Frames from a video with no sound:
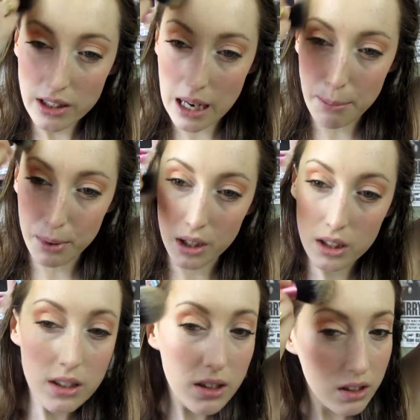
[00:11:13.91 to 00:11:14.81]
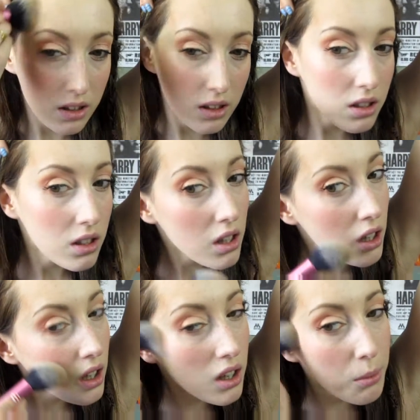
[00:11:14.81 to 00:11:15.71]
temples
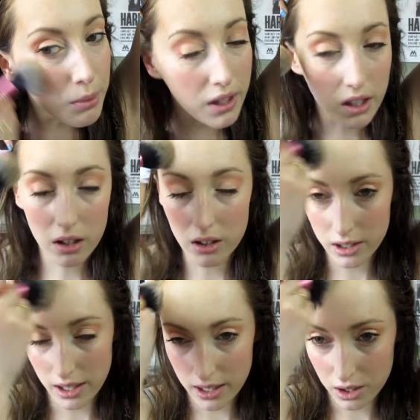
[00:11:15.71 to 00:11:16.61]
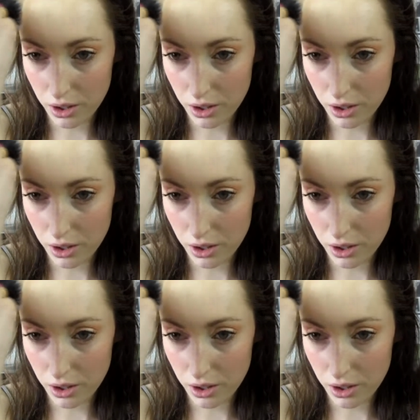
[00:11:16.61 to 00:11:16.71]
because it's